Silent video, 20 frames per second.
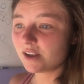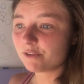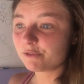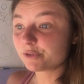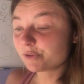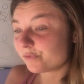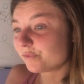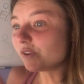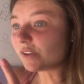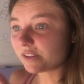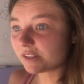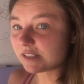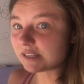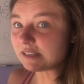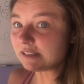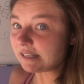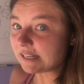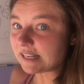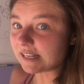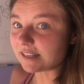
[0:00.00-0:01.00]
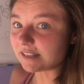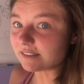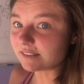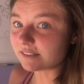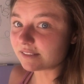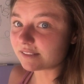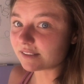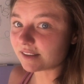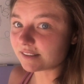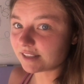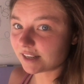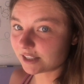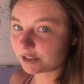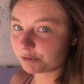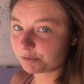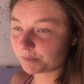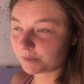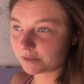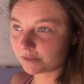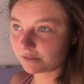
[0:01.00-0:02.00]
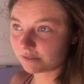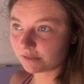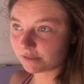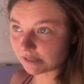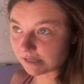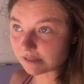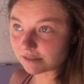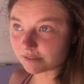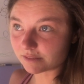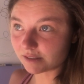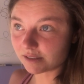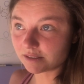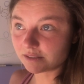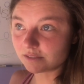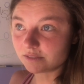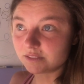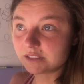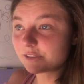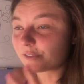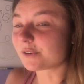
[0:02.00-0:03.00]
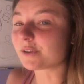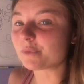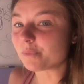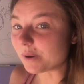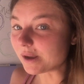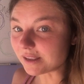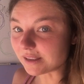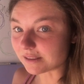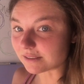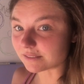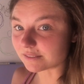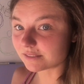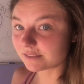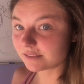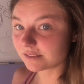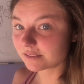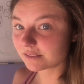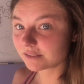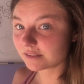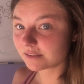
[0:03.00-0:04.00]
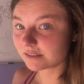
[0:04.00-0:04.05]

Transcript: fulfilling needs, attachment needs in different ways,